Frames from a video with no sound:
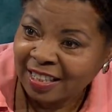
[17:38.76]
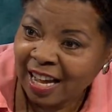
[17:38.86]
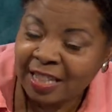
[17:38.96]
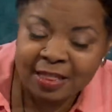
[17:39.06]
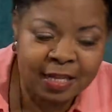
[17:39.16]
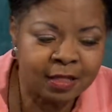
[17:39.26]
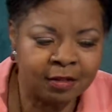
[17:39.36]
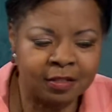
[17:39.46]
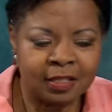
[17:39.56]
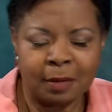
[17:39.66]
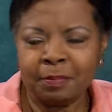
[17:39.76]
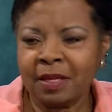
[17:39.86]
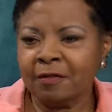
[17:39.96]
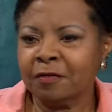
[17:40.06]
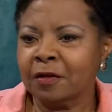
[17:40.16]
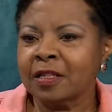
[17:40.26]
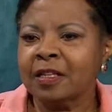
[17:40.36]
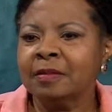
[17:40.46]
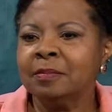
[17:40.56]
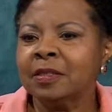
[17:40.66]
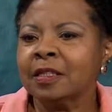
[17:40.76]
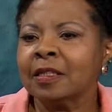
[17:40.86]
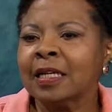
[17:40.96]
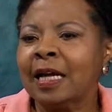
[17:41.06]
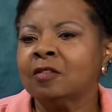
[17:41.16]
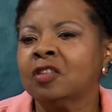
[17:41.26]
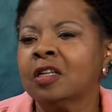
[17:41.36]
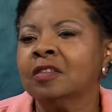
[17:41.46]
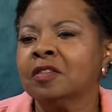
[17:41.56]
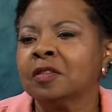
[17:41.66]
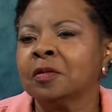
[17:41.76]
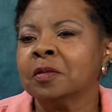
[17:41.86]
And then there's something for them to latch on to.